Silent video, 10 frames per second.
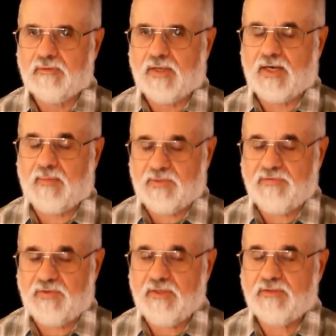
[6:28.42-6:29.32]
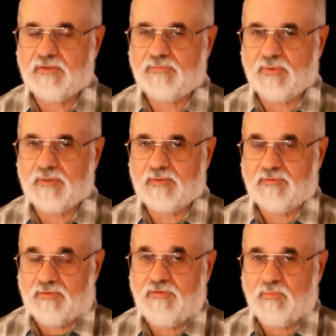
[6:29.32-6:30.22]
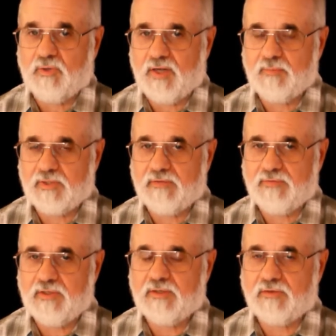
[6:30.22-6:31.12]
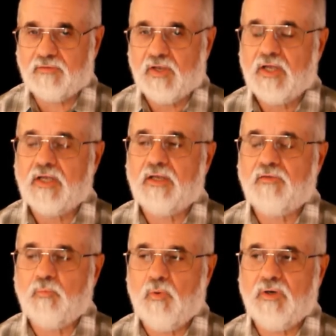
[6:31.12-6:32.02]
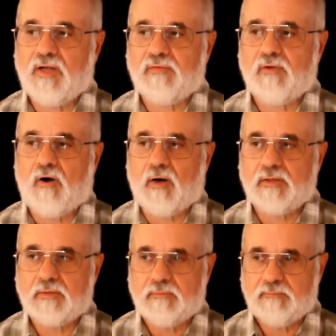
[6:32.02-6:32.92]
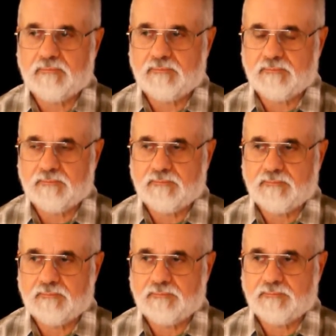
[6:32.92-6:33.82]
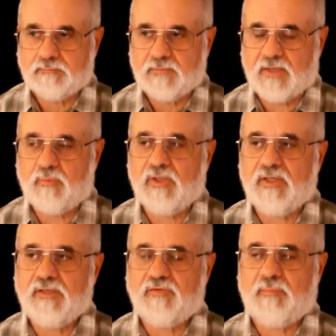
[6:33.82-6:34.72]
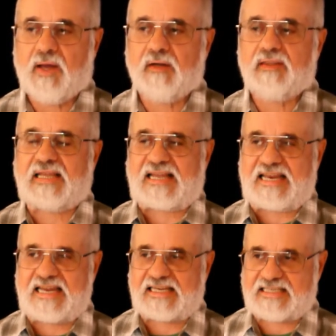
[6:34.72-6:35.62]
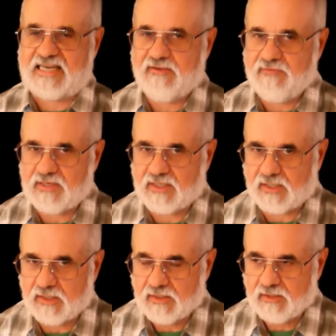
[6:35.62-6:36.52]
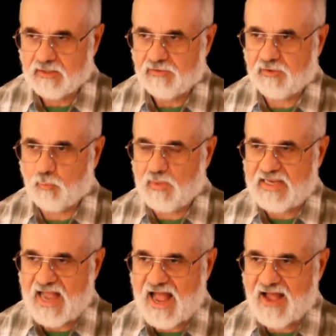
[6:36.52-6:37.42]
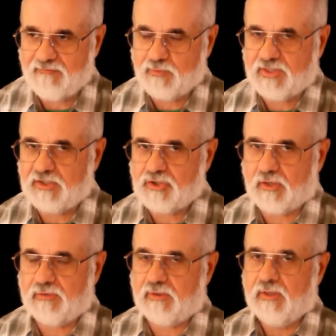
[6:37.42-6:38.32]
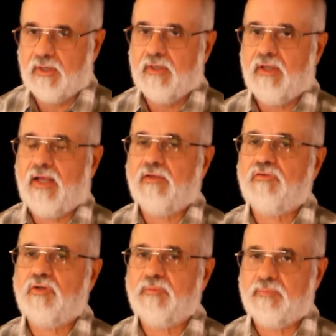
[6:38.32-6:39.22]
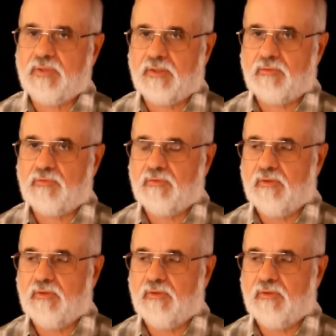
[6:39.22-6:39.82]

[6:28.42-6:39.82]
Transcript: and I'm going to say it this way because this is what I believe it is more out of the heart. It really is about the connectivity that we have with each other as human beings.